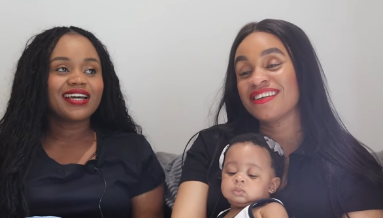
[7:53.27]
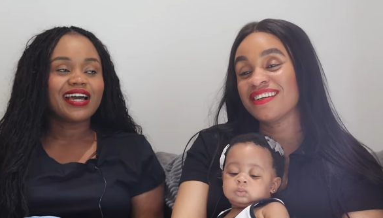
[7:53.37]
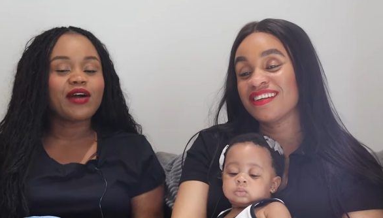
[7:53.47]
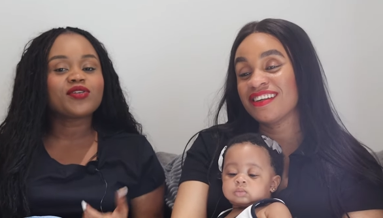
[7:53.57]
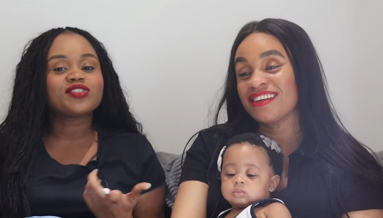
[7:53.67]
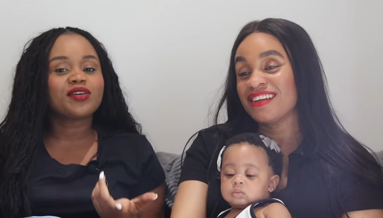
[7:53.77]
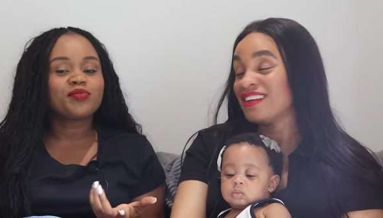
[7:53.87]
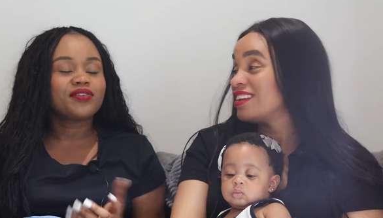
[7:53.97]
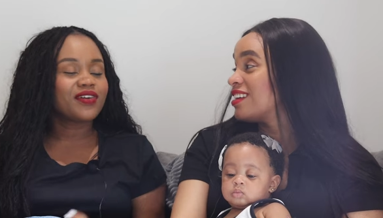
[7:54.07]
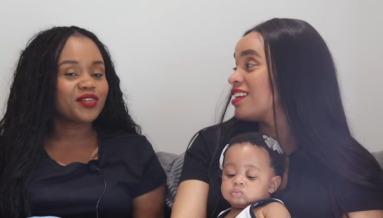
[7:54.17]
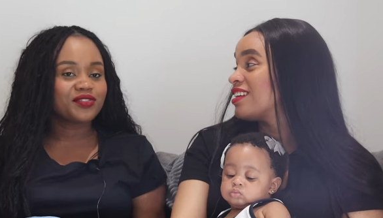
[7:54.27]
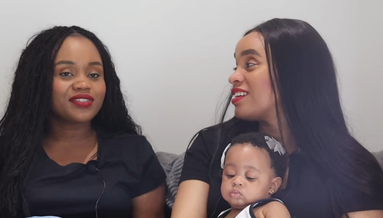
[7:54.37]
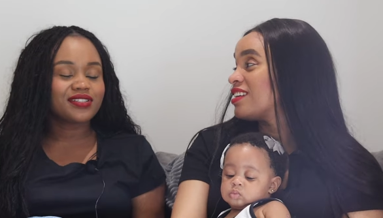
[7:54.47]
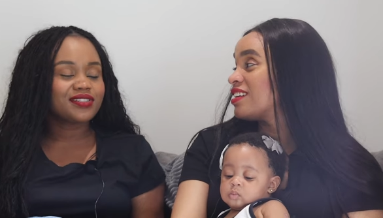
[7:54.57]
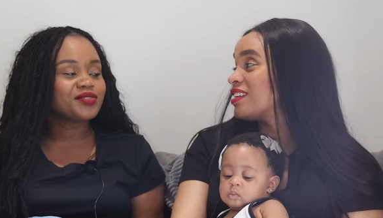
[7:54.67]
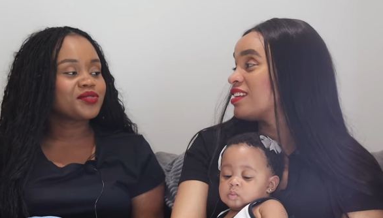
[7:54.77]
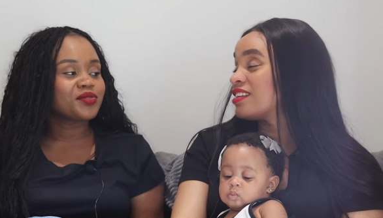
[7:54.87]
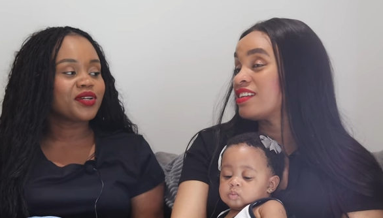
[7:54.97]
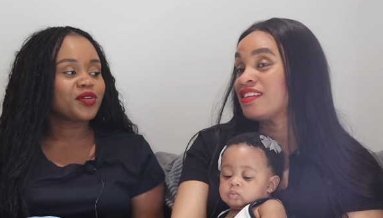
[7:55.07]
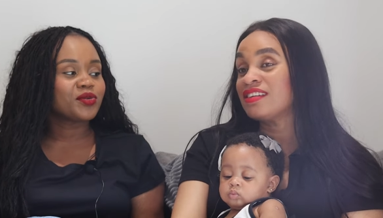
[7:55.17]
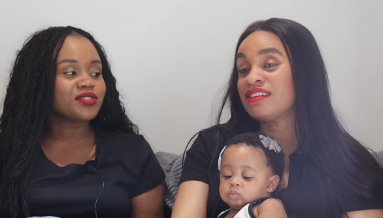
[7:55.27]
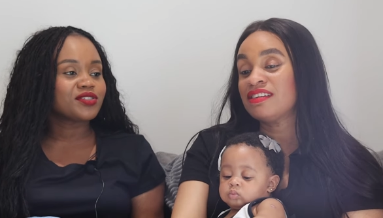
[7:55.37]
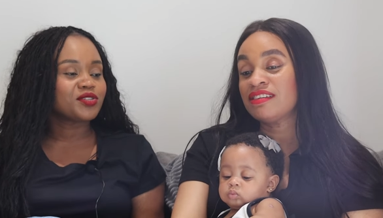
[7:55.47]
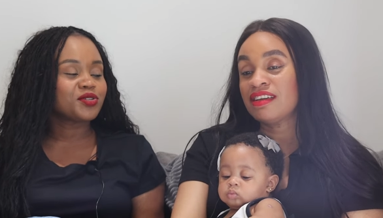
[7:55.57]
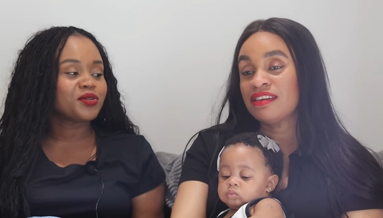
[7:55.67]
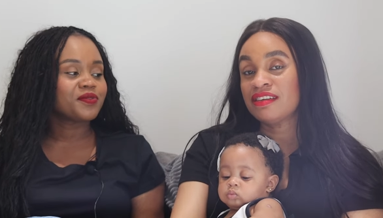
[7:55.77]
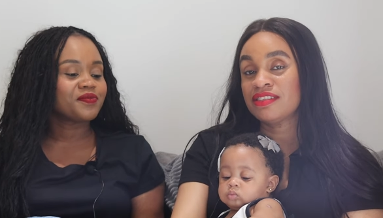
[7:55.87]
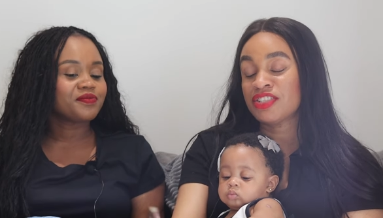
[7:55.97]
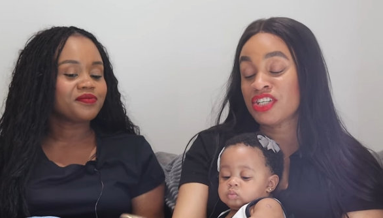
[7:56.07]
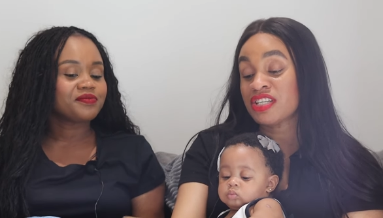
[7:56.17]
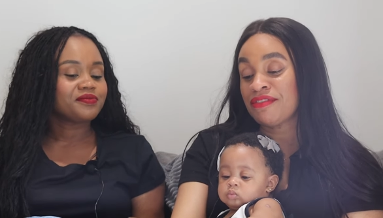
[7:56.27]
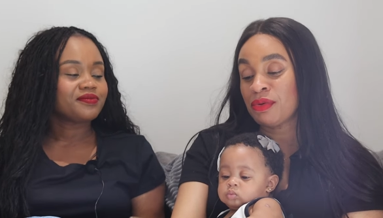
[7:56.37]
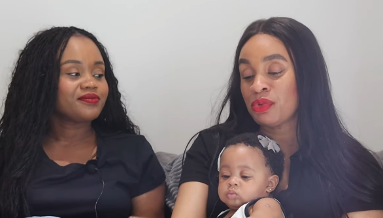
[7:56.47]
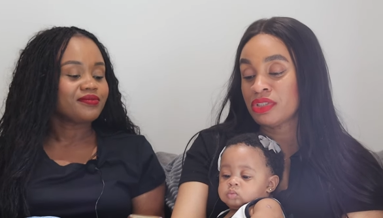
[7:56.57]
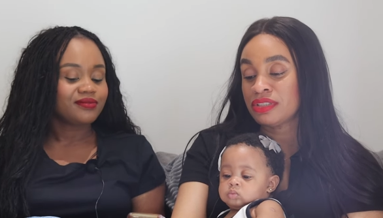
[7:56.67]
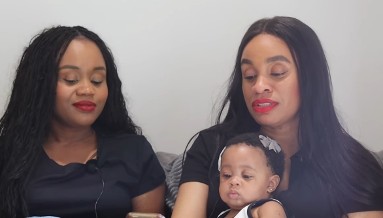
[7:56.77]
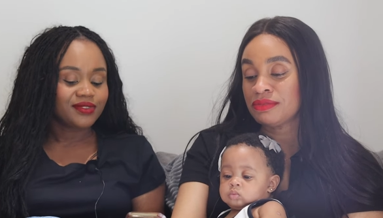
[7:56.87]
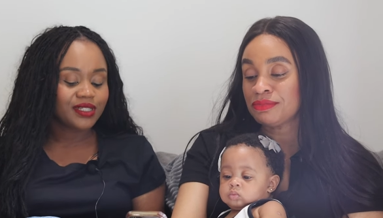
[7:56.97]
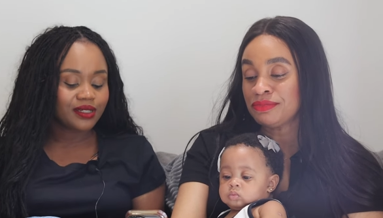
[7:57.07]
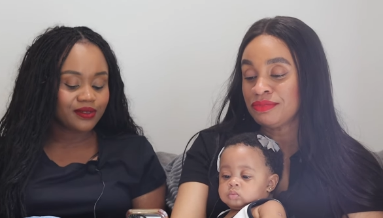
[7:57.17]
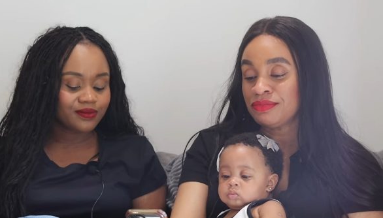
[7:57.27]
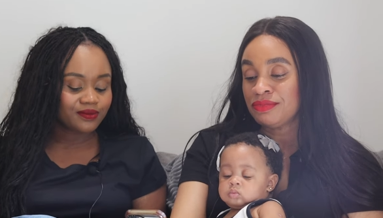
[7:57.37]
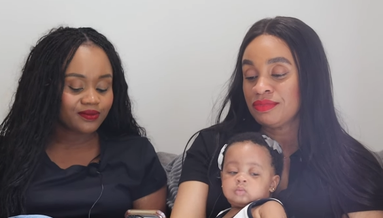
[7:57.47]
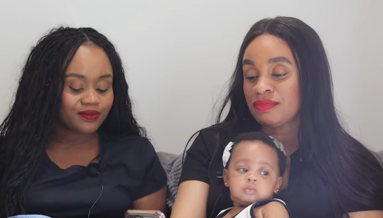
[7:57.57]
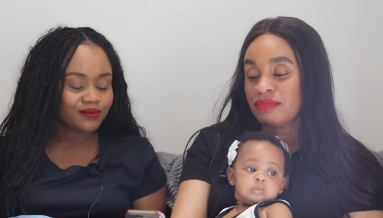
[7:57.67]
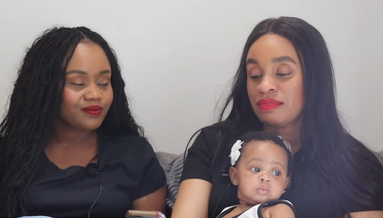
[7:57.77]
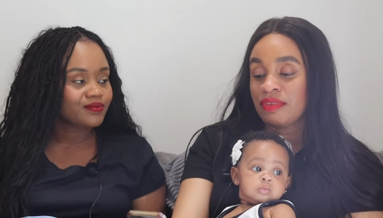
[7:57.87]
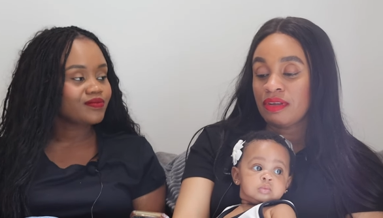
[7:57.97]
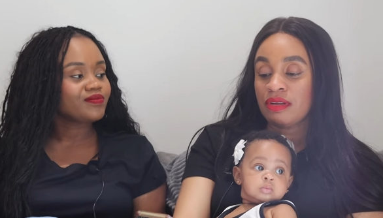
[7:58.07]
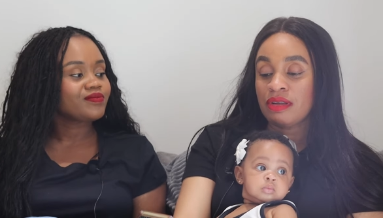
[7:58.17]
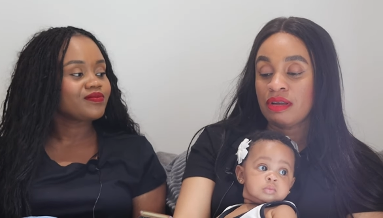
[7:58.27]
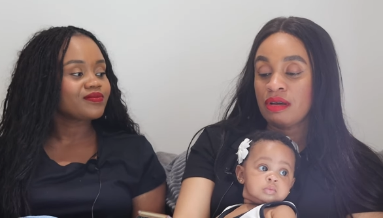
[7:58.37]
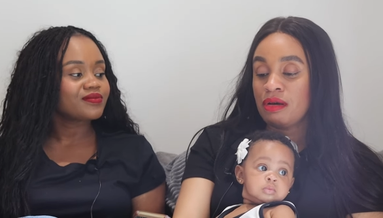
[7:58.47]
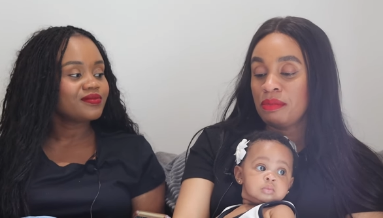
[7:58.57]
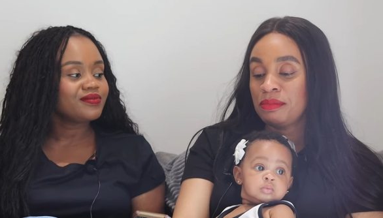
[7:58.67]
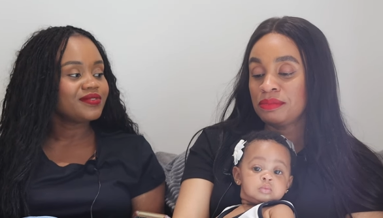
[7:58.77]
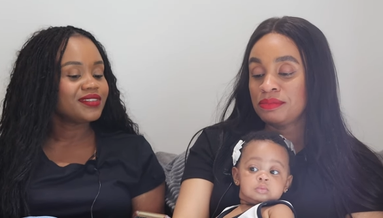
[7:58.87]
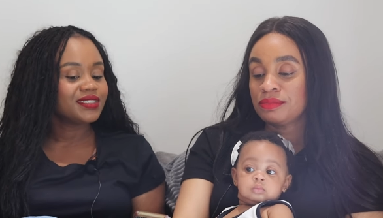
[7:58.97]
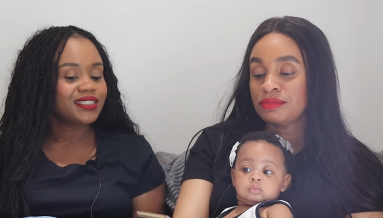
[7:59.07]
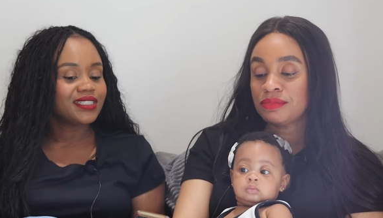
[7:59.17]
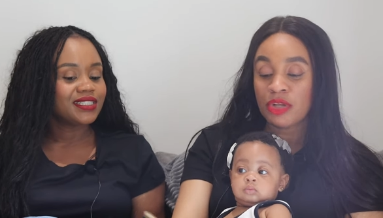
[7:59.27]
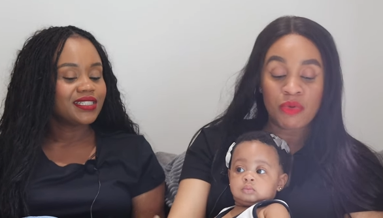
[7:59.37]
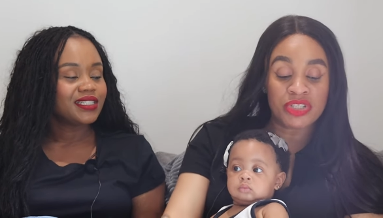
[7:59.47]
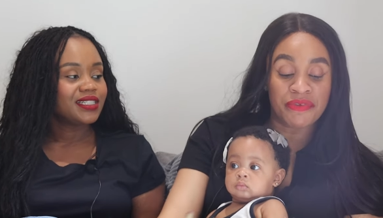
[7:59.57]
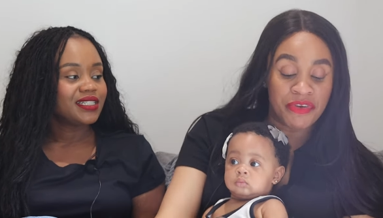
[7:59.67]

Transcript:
Speaker 1: I wasn't a big fan of his when he was on the show.
Speaker 2: Especially just worst. Yeah. Um, what's your